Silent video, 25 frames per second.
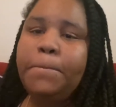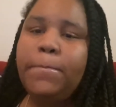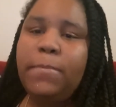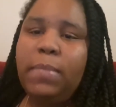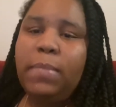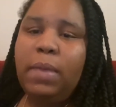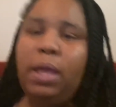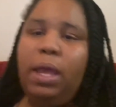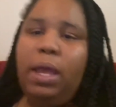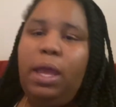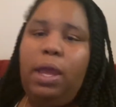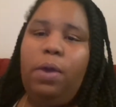
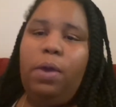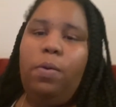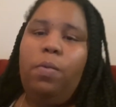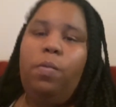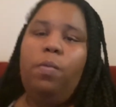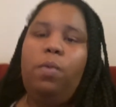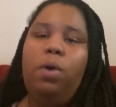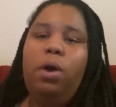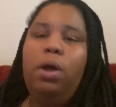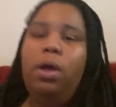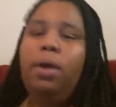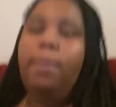And
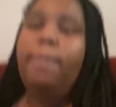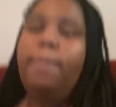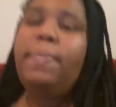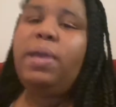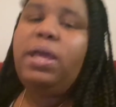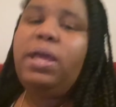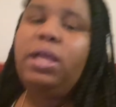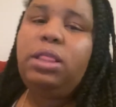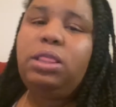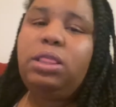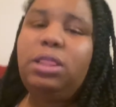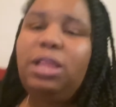one
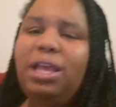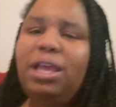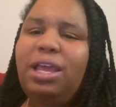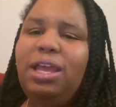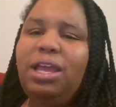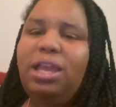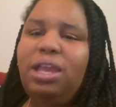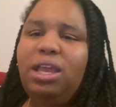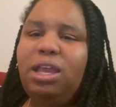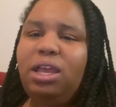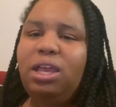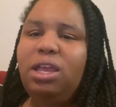big
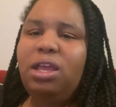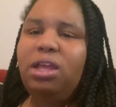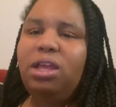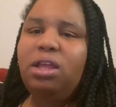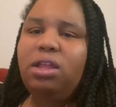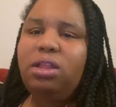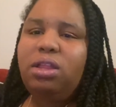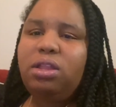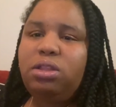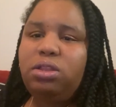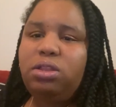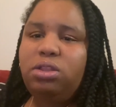thing
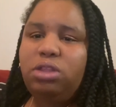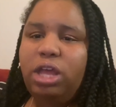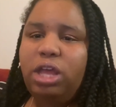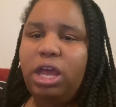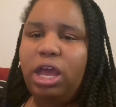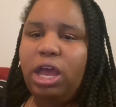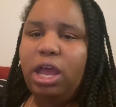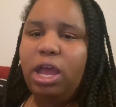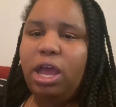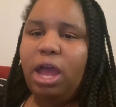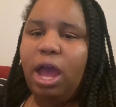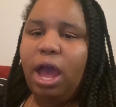
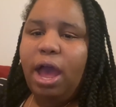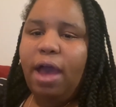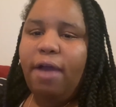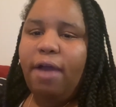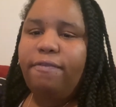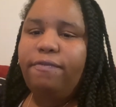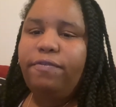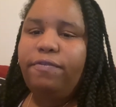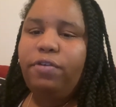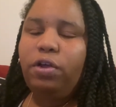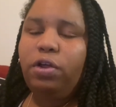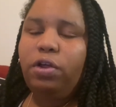that I
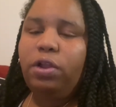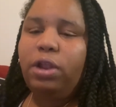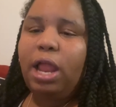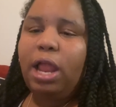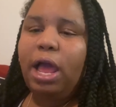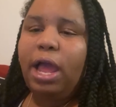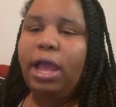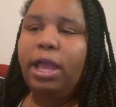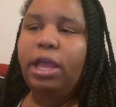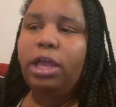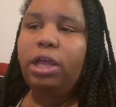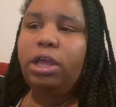feel
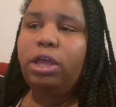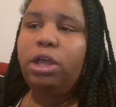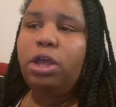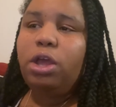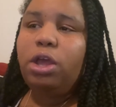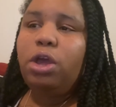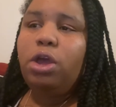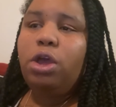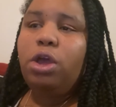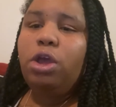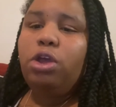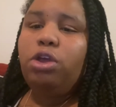like
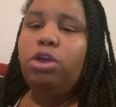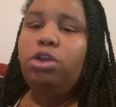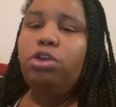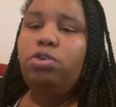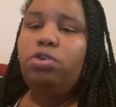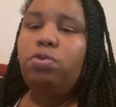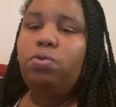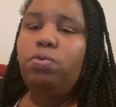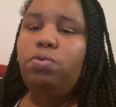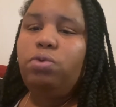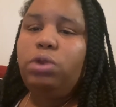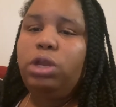
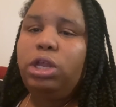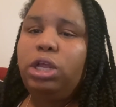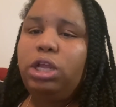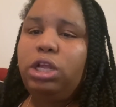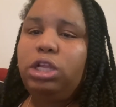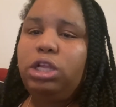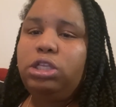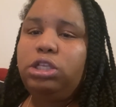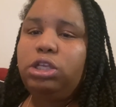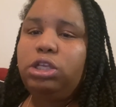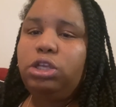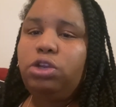you
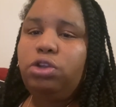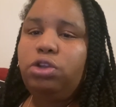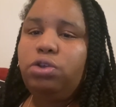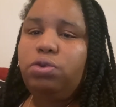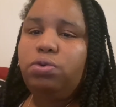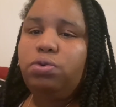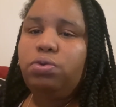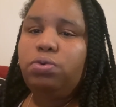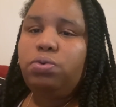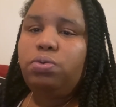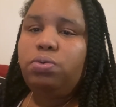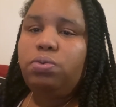need to
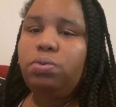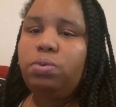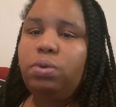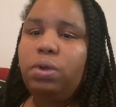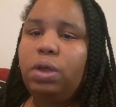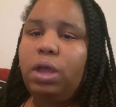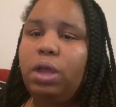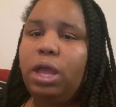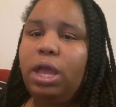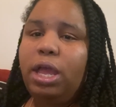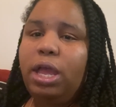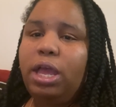do
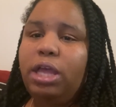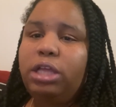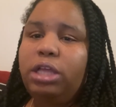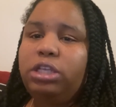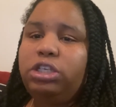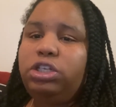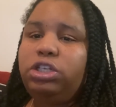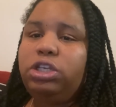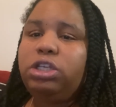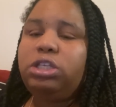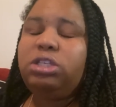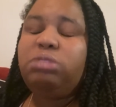is
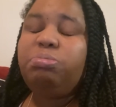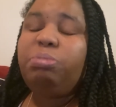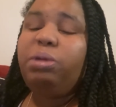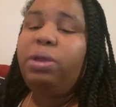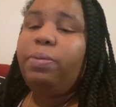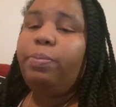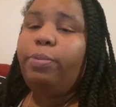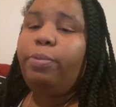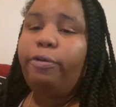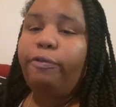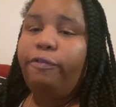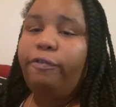just be
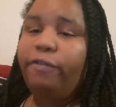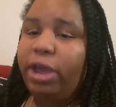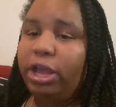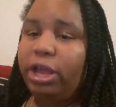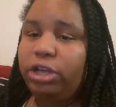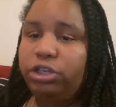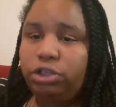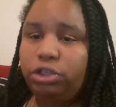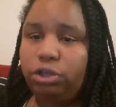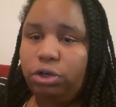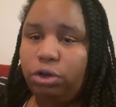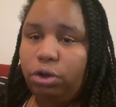
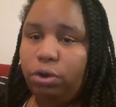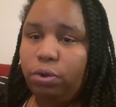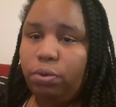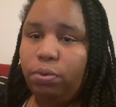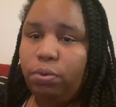professional.